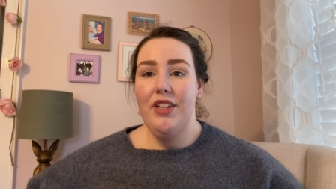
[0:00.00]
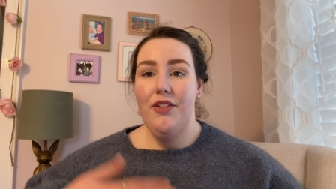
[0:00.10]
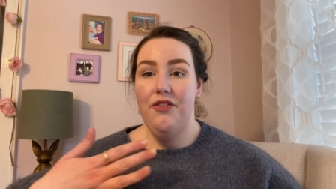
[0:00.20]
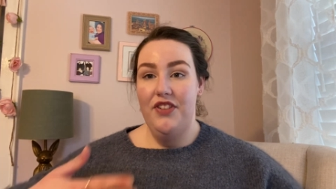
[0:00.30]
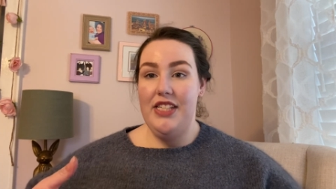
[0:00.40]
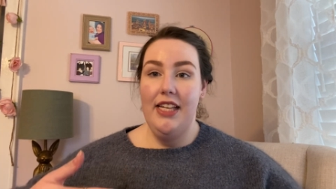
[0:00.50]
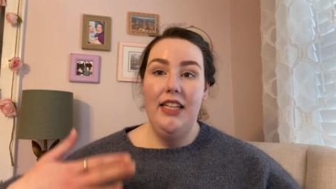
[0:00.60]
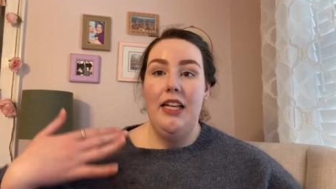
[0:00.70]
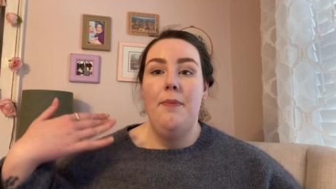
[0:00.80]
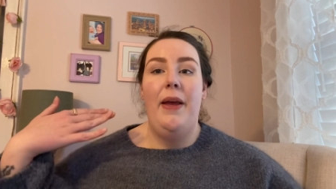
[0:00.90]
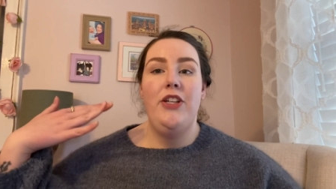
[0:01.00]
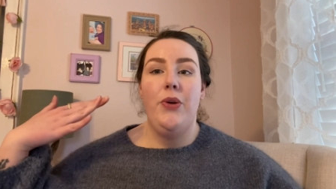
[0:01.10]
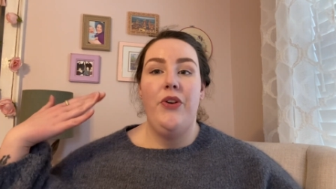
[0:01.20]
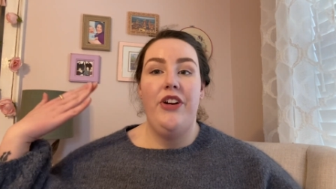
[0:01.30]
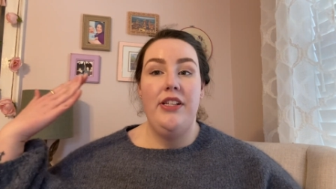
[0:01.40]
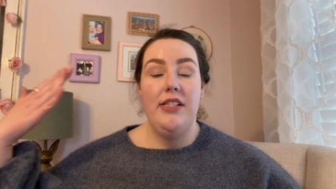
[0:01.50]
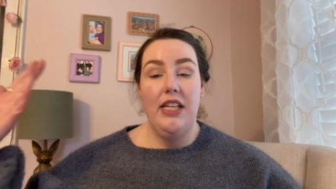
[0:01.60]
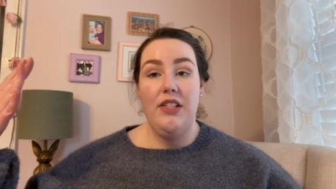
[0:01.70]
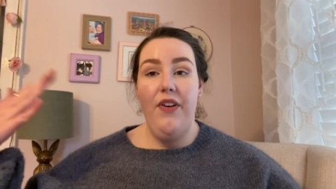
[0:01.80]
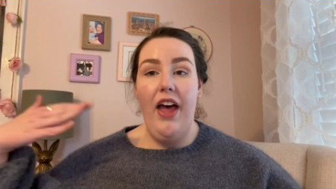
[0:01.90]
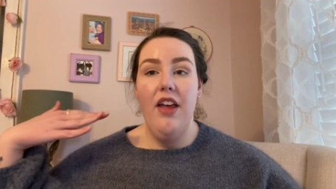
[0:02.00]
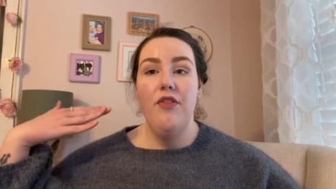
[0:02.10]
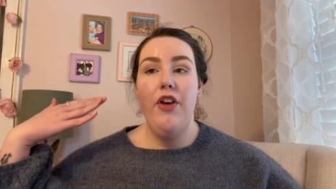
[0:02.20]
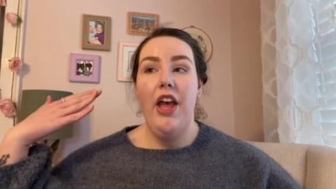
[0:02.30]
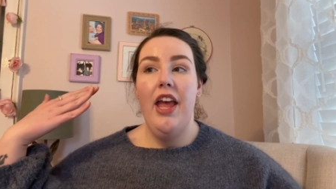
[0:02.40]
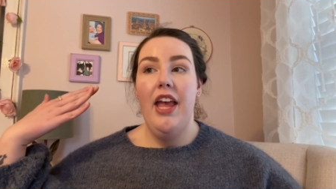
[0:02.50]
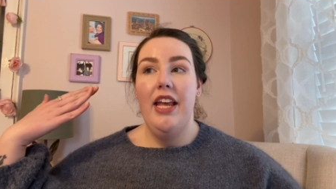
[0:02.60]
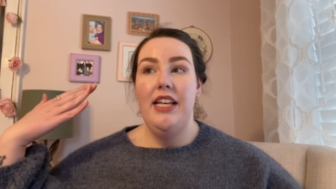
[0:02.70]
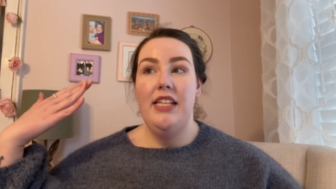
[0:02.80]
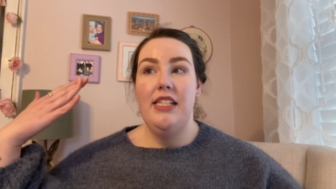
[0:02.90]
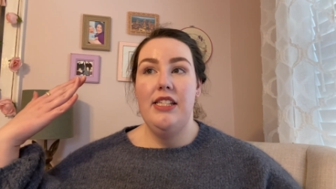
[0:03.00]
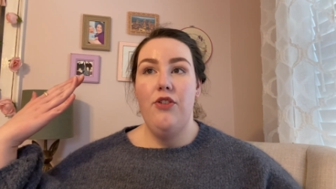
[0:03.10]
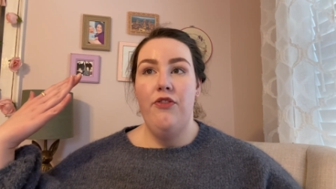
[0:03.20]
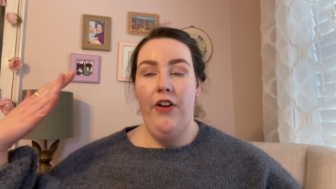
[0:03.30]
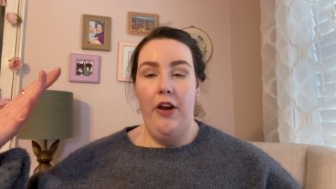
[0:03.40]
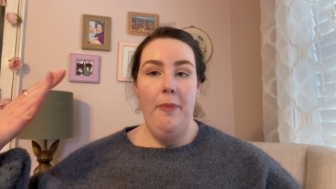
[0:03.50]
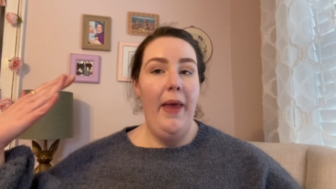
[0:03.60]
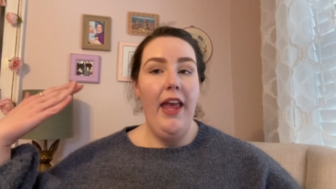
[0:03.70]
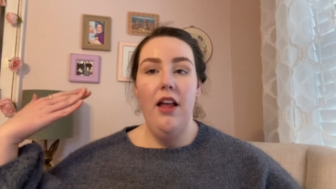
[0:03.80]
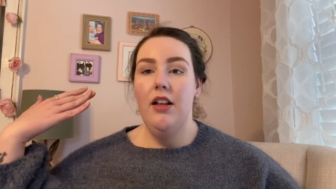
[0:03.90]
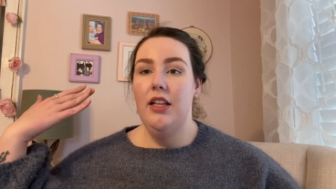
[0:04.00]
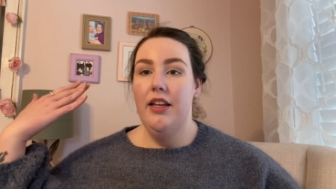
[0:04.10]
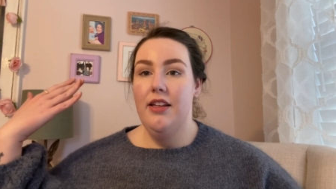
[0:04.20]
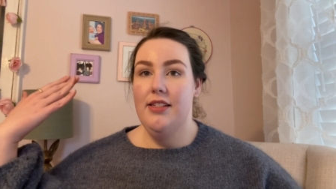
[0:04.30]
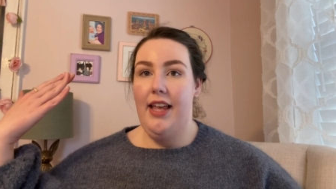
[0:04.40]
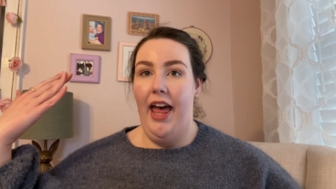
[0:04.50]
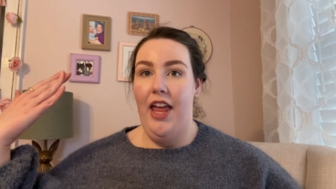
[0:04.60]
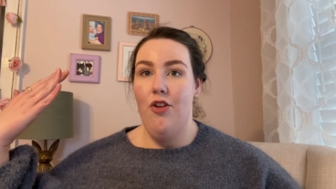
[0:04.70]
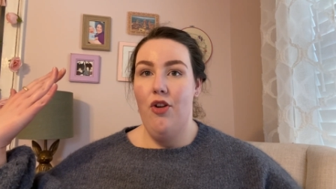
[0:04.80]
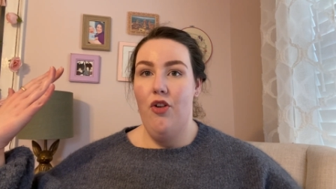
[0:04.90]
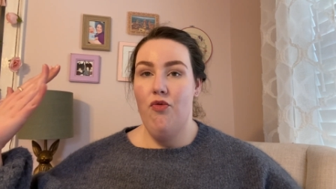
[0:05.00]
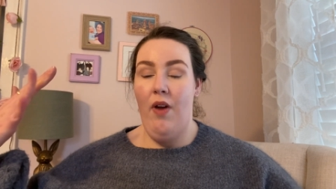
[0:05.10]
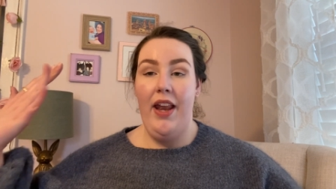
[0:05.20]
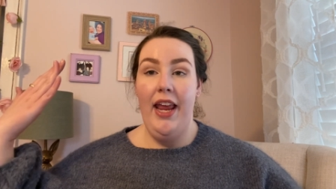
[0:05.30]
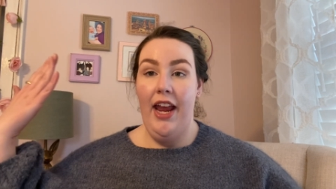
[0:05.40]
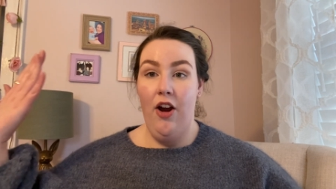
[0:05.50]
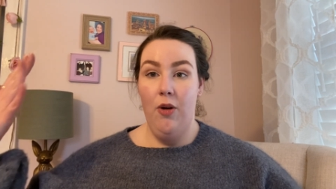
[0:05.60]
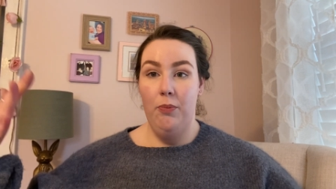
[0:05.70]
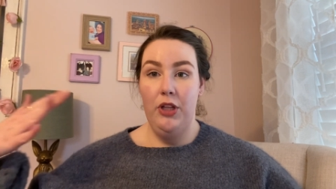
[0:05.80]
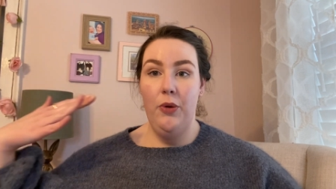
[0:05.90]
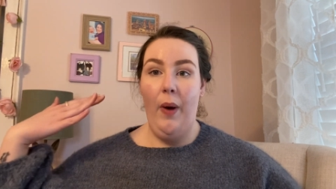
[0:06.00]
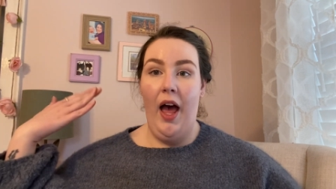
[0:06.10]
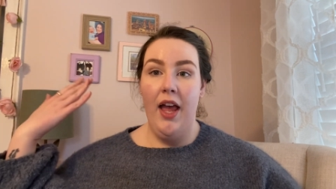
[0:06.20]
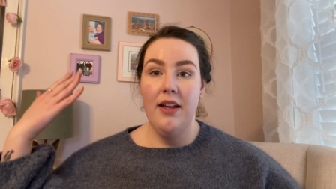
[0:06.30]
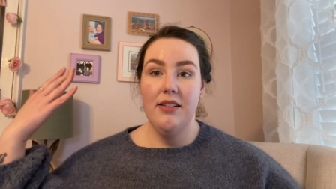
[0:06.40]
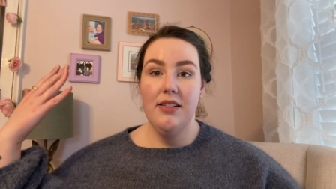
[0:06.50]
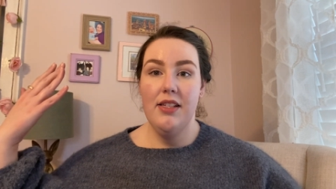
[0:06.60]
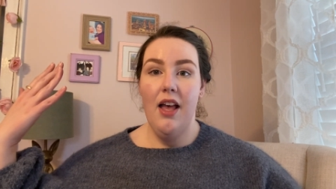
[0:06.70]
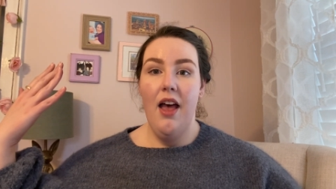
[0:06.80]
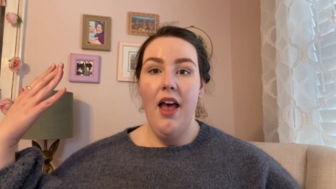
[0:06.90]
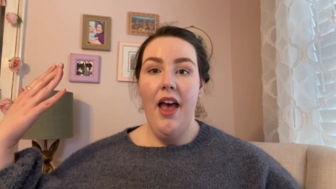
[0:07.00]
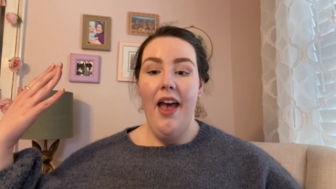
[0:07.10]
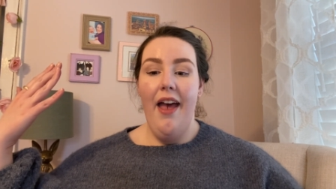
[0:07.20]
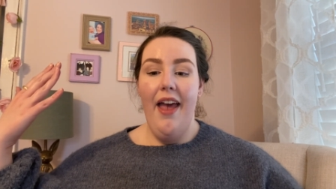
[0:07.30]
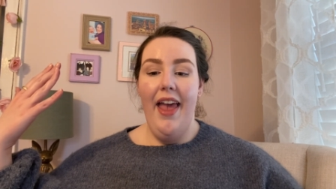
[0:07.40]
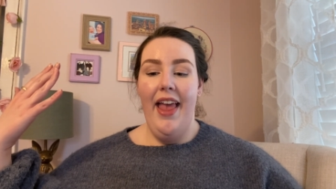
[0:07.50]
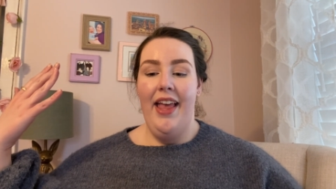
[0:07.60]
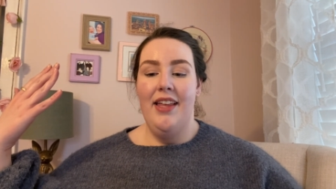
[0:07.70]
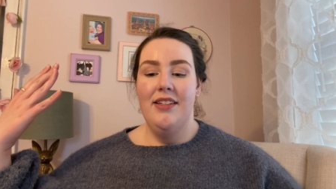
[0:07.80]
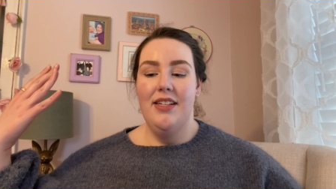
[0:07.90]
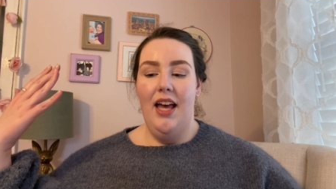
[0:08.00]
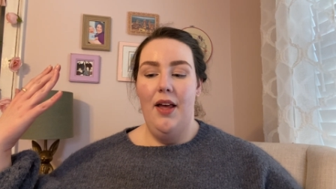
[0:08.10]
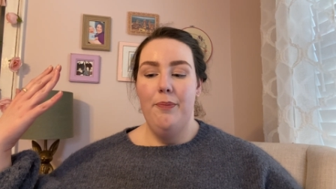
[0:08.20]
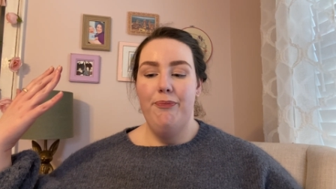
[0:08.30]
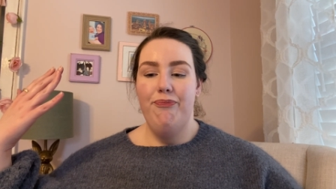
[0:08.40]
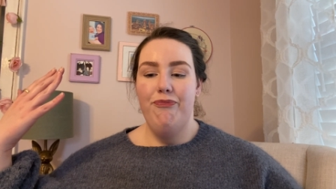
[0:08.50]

physically, my donor is six five. He's very pale. He's got red hair, blue eyes, and um,